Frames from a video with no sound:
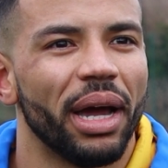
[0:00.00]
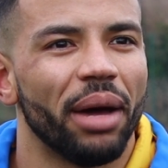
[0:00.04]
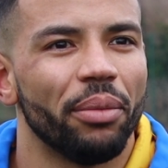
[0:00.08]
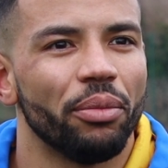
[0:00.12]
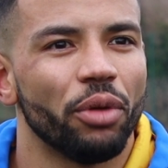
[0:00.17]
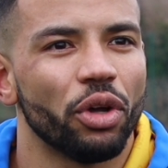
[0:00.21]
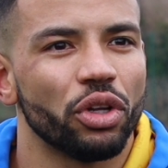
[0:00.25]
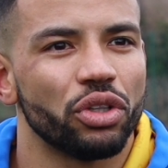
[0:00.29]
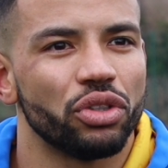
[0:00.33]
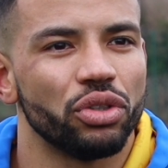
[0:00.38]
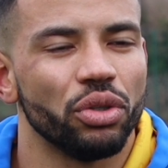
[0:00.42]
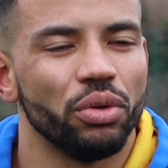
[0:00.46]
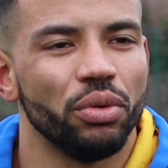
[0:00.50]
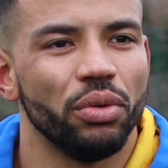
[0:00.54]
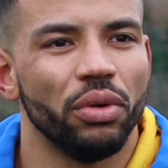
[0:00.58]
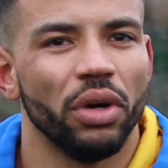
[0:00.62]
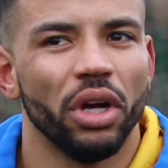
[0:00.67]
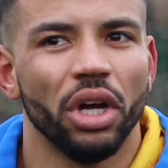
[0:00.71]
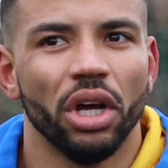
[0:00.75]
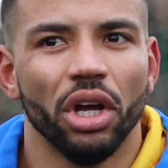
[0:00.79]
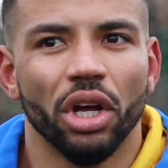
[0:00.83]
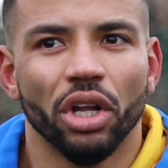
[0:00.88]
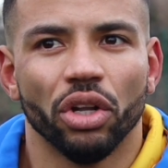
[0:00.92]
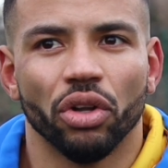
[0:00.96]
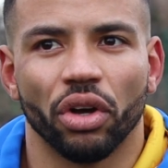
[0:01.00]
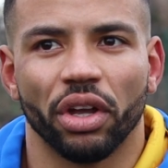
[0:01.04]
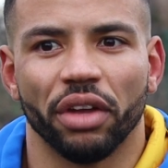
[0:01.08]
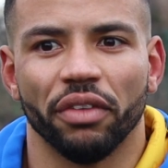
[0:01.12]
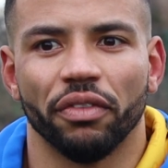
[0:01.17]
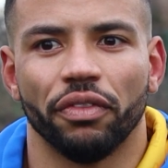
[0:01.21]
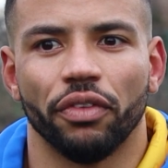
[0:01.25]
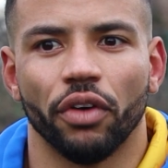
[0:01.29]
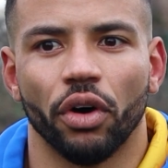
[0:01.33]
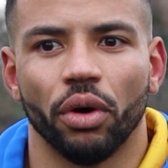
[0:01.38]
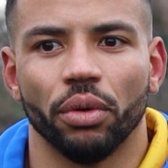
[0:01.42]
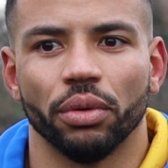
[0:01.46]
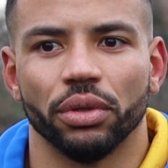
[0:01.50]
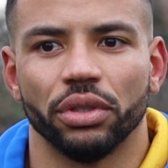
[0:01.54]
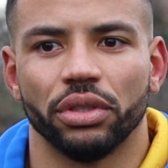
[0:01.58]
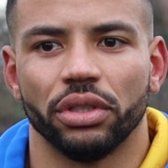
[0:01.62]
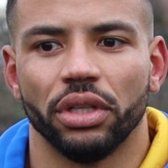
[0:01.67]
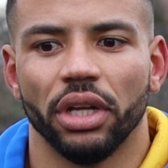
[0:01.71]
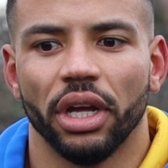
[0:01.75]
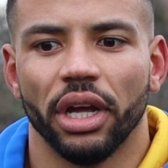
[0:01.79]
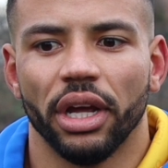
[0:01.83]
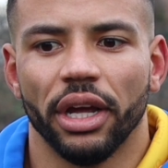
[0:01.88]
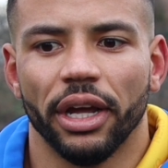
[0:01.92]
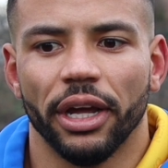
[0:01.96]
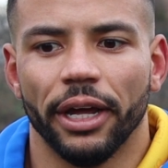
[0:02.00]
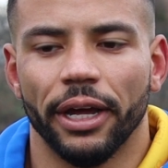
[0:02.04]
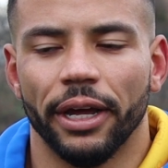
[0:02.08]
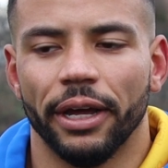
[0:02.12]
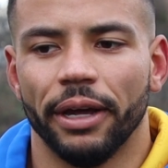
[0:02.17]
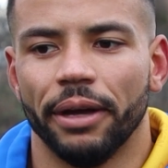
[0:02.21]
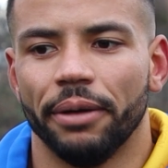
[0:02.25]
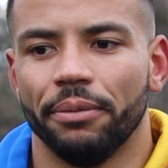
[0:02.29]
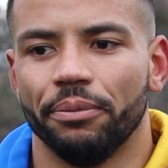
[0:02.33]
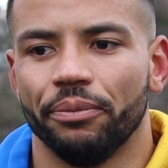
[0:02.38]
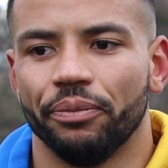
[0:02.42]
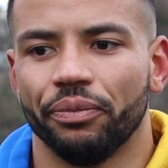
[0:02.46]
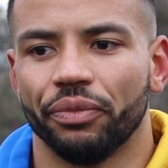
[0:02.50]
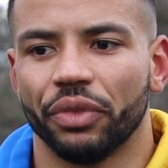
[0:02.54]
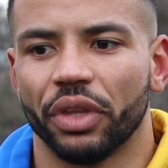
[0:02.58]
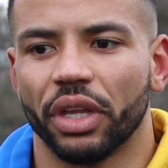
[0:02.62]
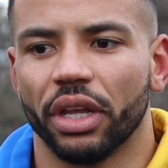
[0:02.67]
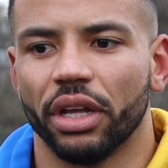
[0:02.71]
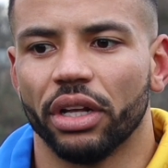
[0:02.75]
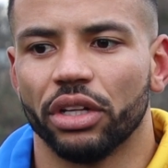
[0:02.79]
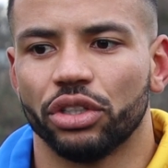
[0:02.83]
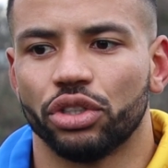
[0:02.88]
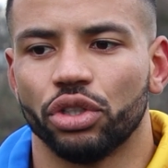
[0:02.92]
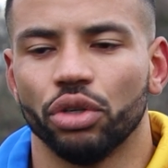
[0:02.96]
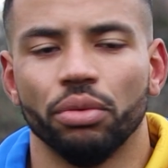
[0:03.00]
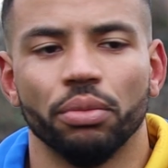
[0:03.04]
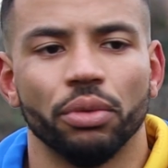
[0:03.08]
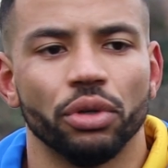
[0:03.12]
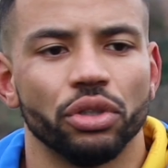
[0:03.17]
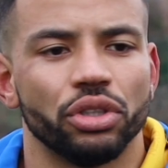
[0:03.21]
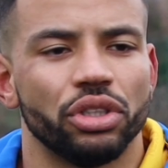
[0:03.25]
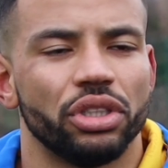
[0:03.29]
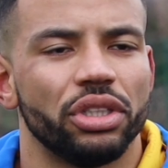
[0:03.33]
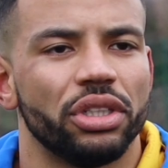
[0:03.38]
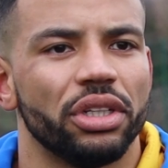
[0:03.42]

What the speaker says: I'm not too looking forward too much